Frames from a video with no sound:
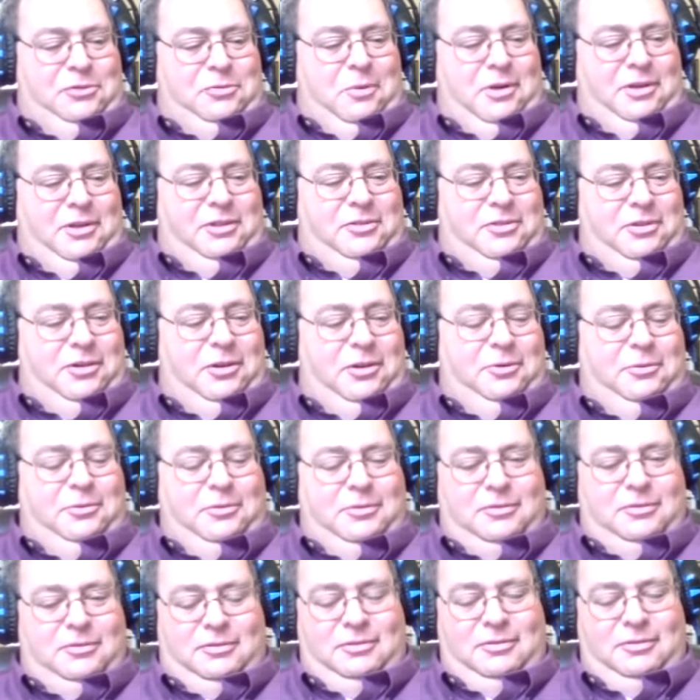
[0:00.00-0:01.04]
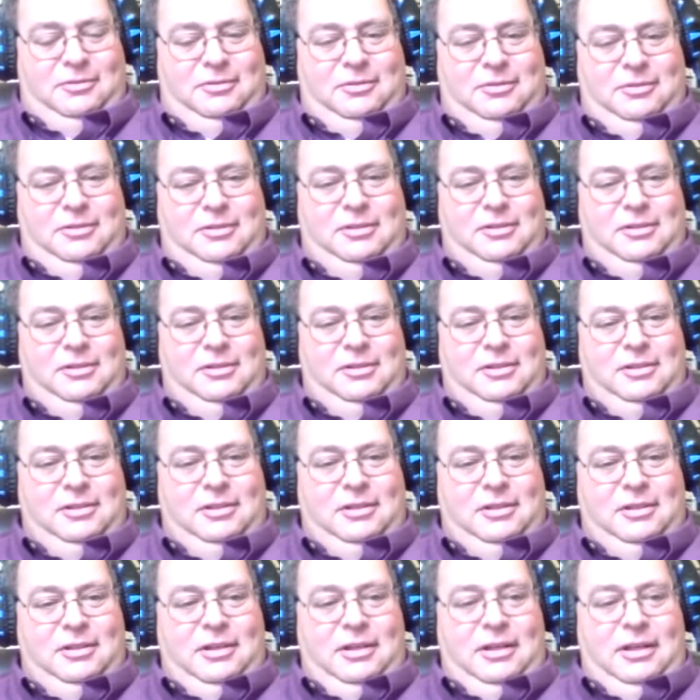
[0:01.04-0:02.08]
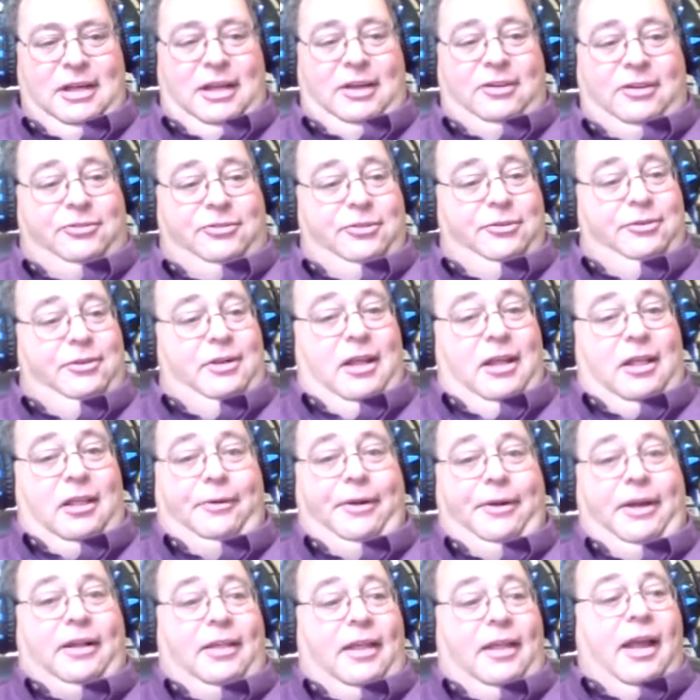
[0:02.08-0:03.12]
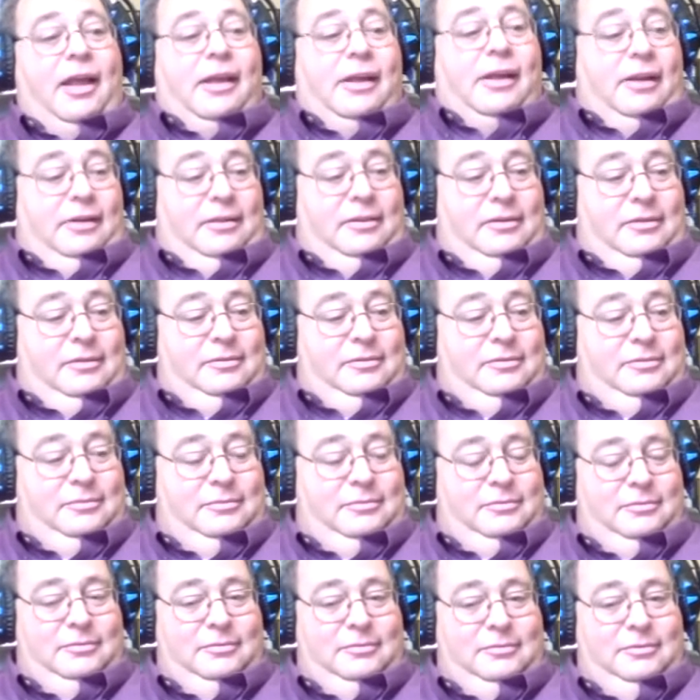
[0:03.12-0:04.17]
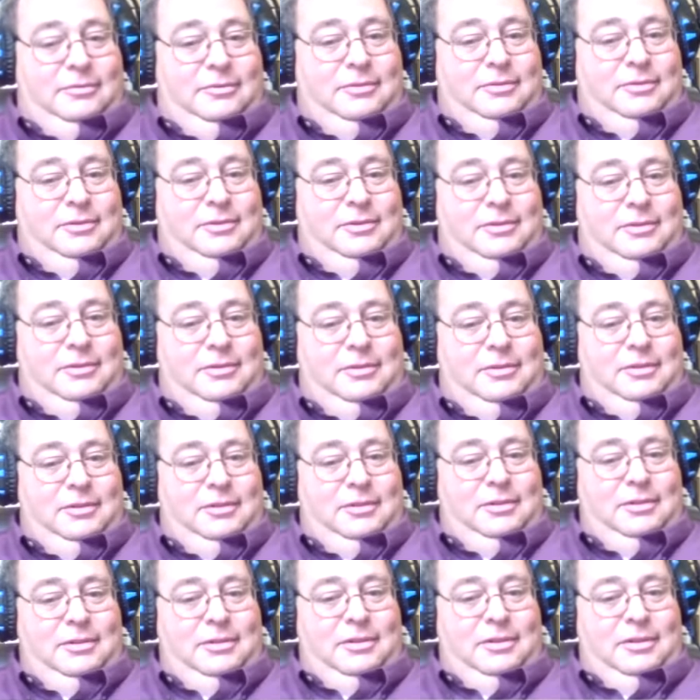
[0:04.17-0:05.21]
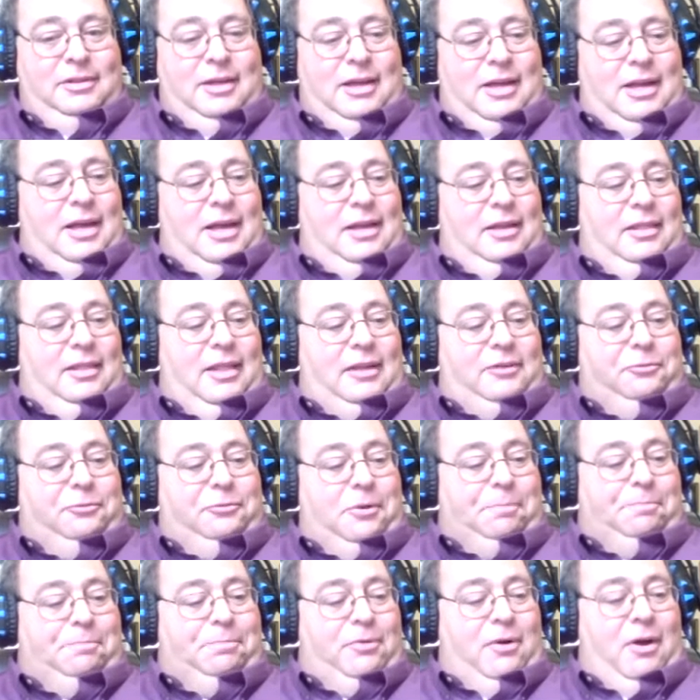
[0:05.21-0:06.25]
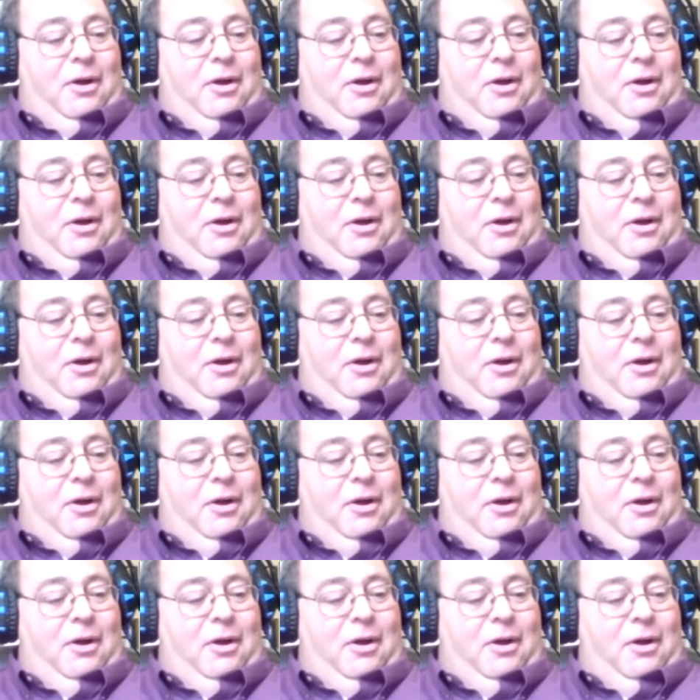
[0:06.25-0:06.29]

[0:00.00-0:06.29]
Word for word: for alleging in 2016 that he was colluding with the Russians.